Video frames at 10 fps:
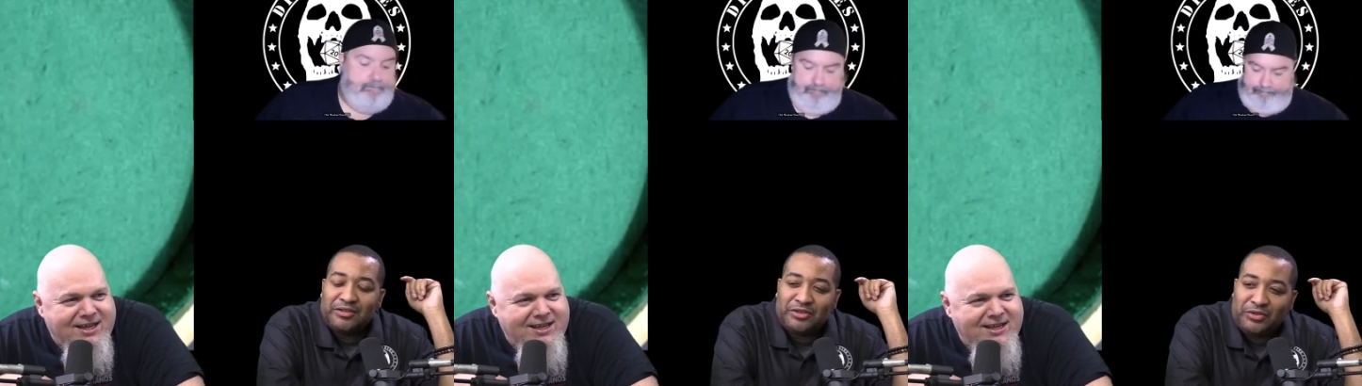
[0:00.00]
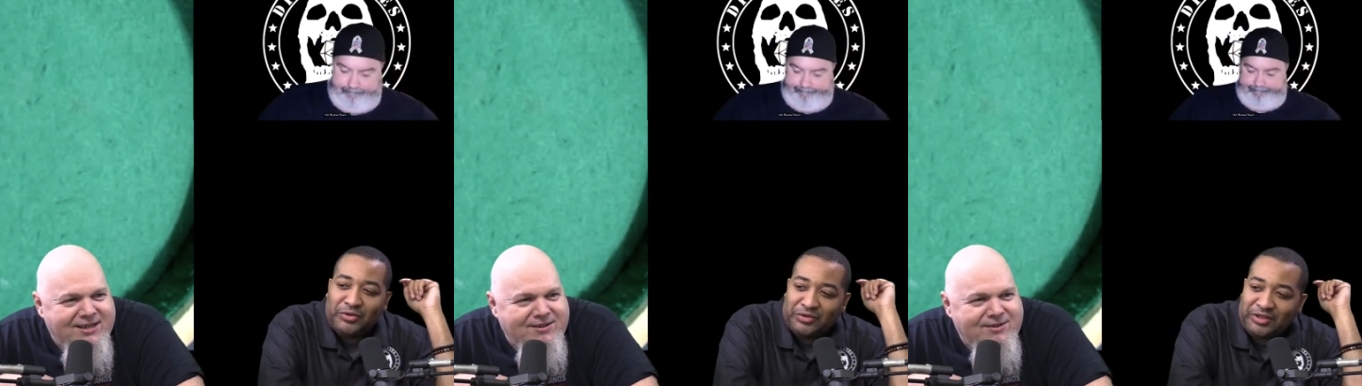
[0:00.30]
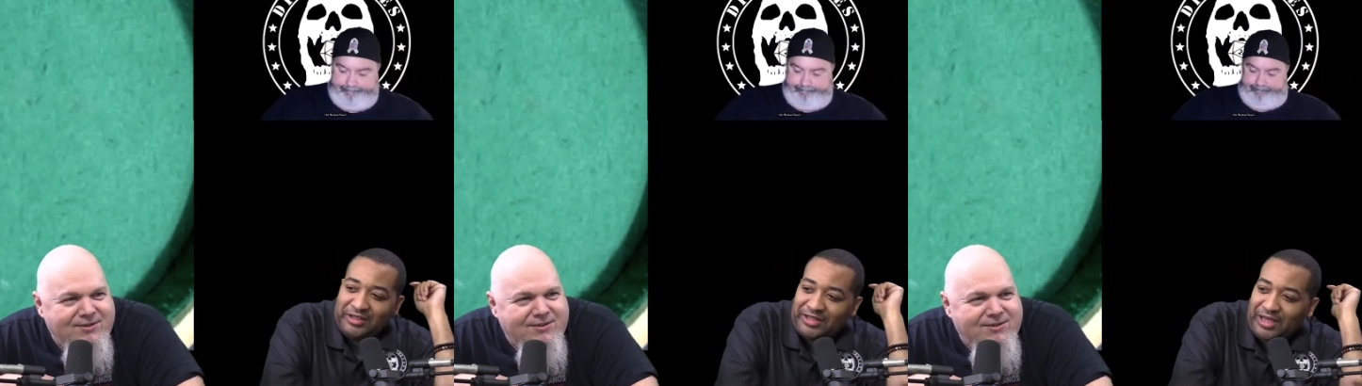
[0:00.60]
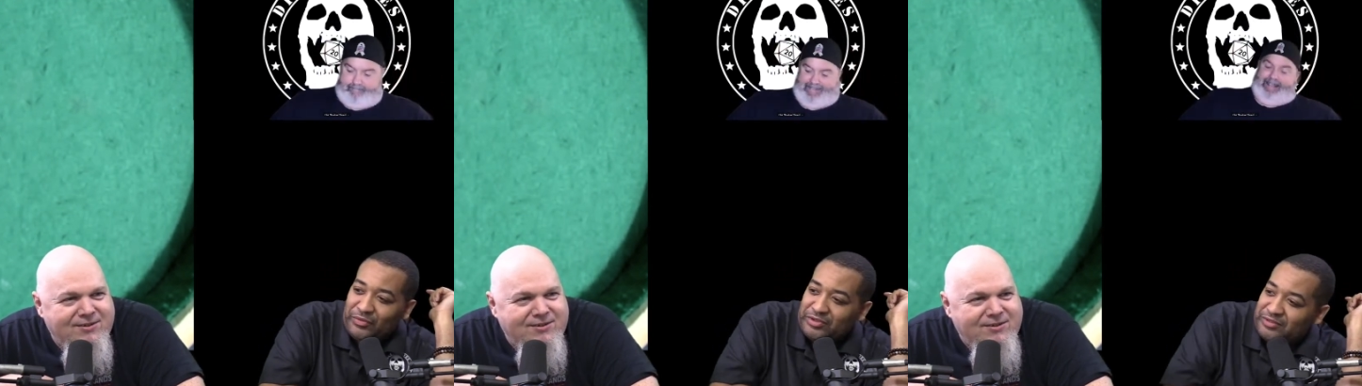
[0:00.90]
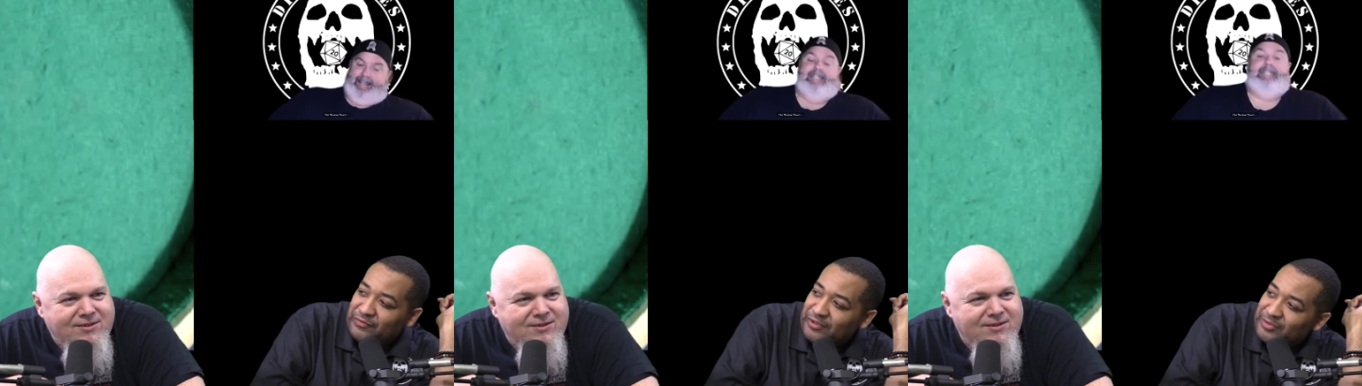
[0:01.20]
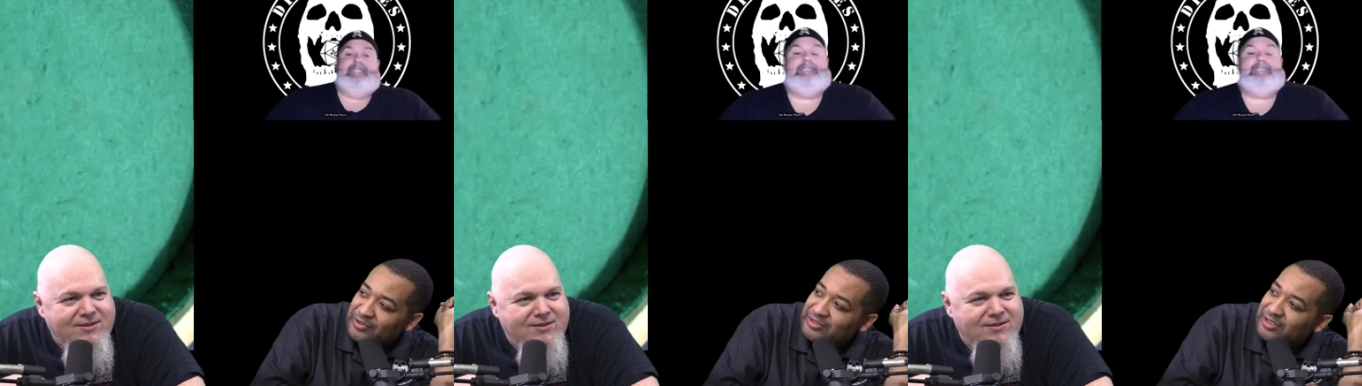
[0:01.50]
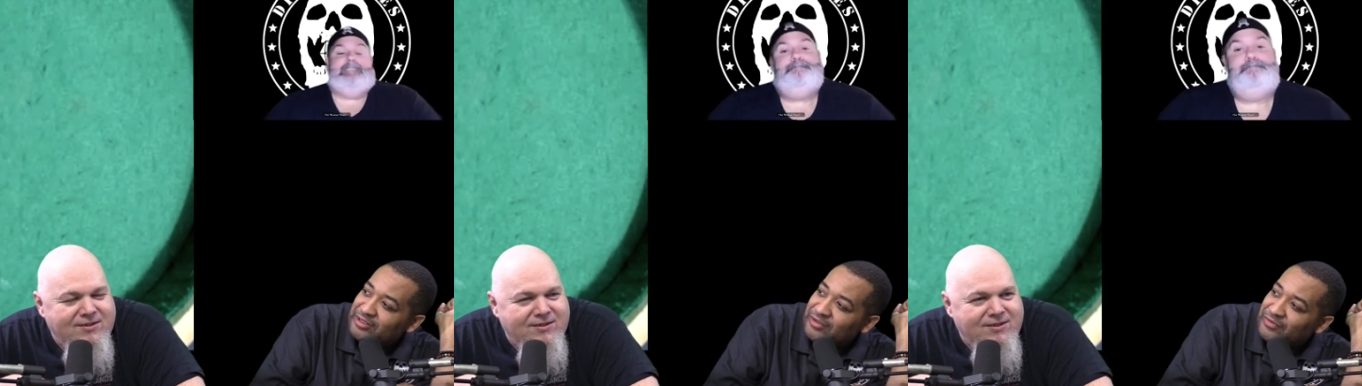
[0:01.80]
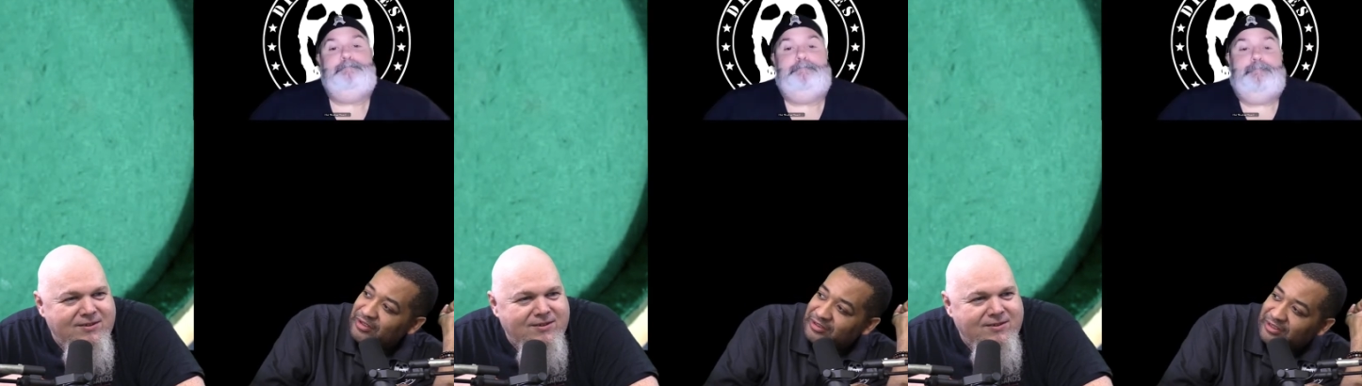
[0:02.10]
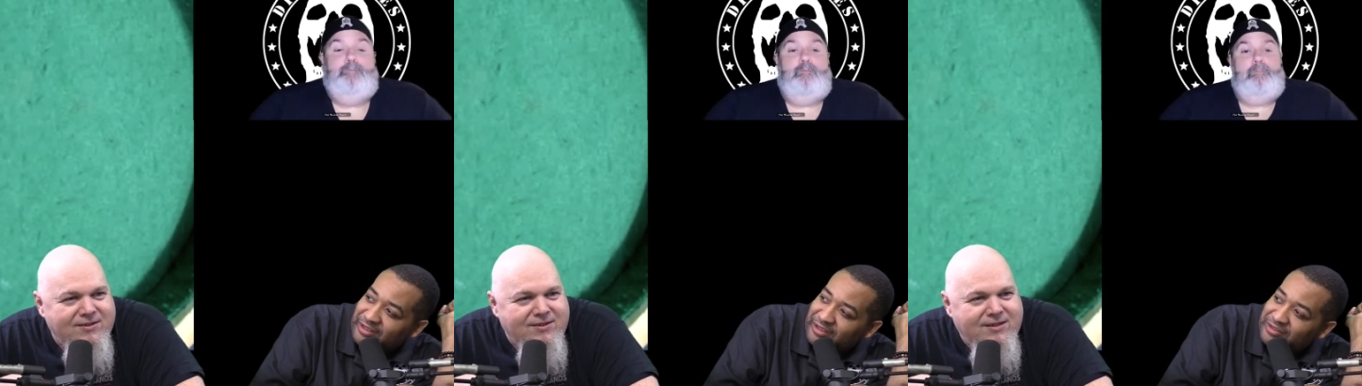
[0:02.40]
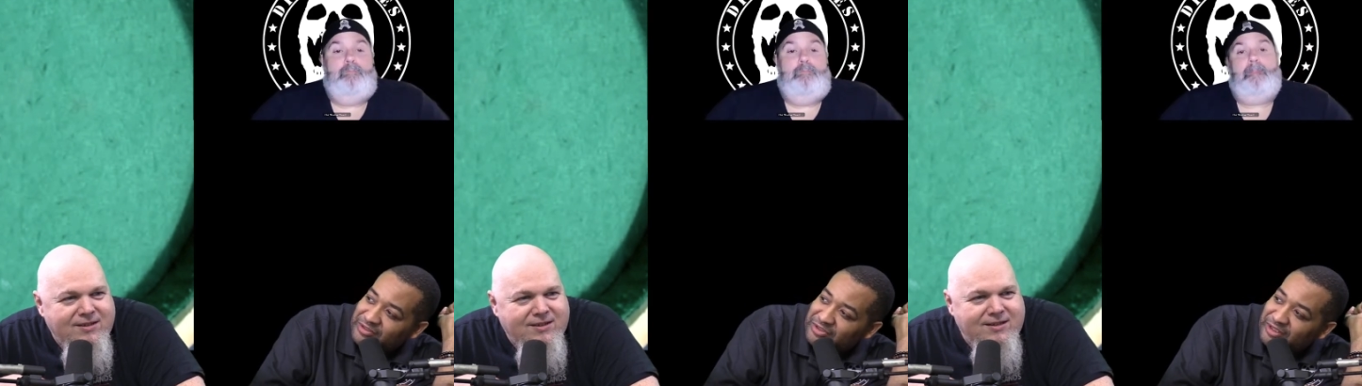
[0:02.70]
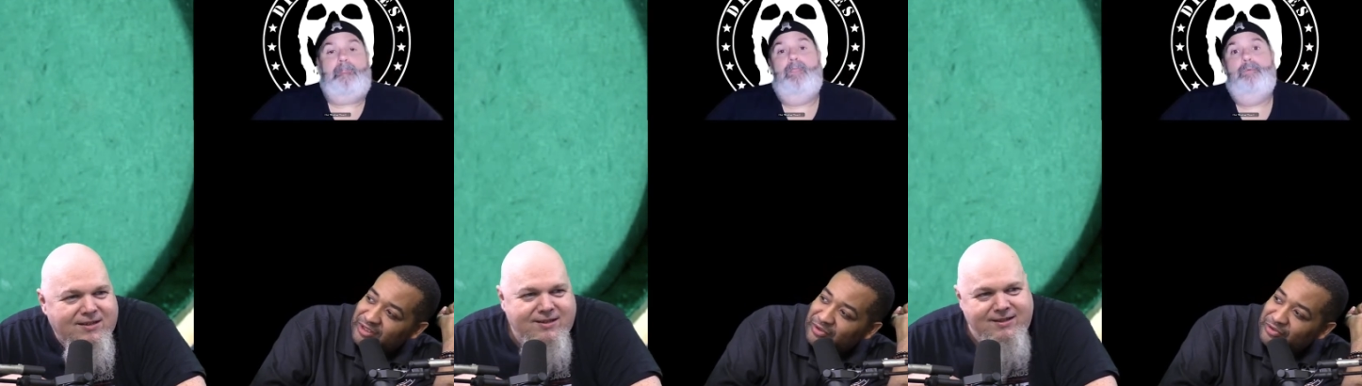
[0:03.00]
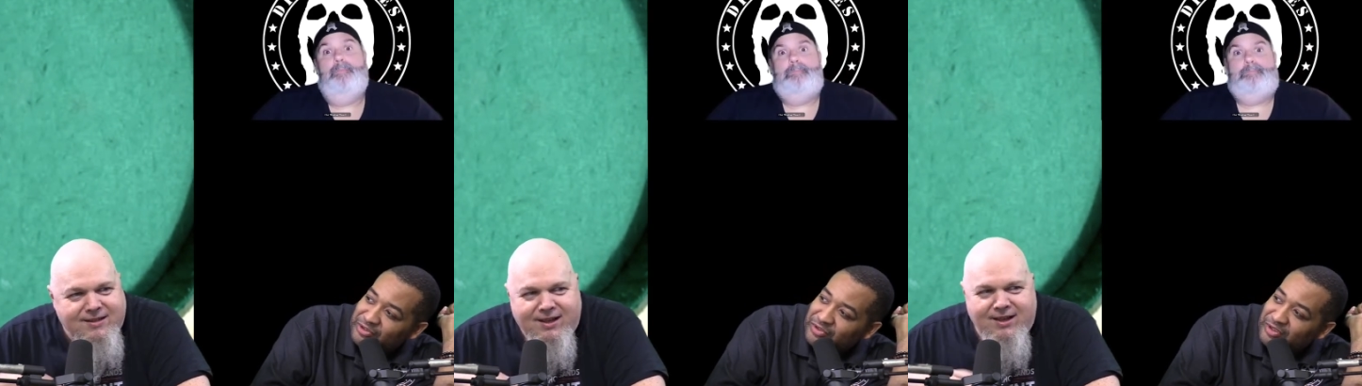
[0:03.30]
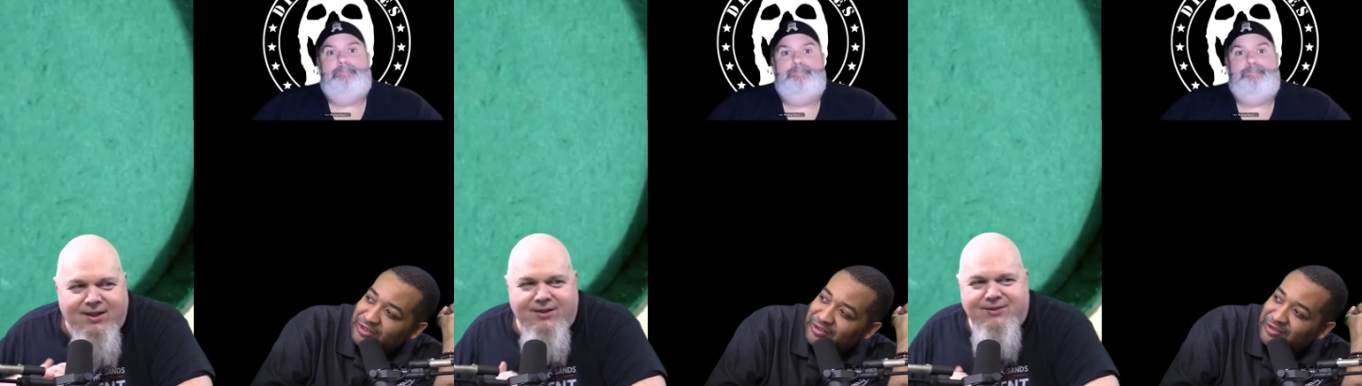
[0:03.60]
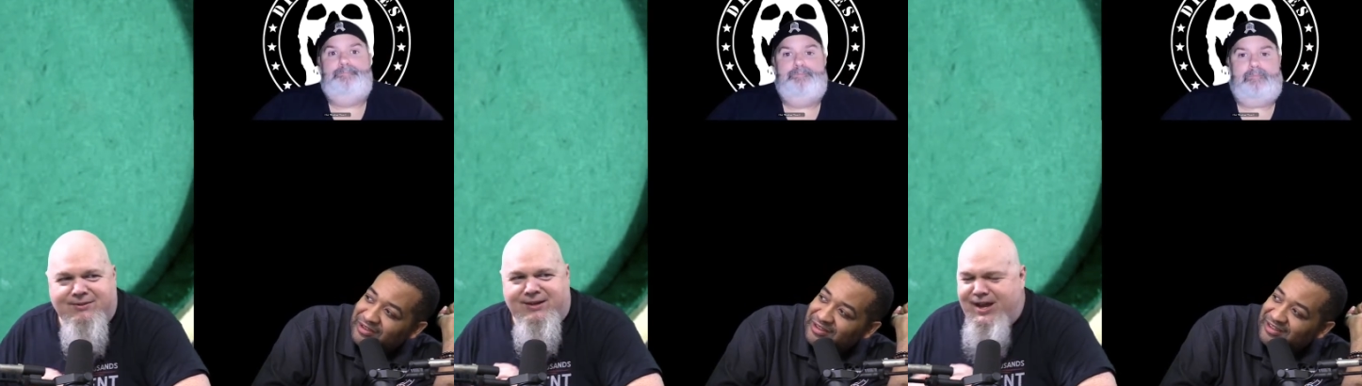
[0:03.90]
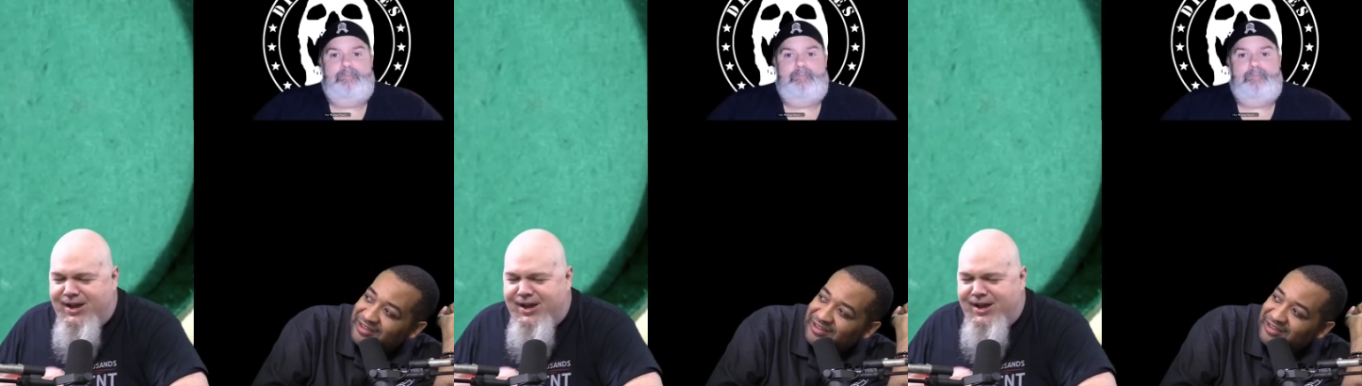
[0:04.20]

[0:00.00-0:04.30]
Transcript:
Speaker 1: Do you think that was the female Daredevil at the end of She-Hulk's trailer? Oh no.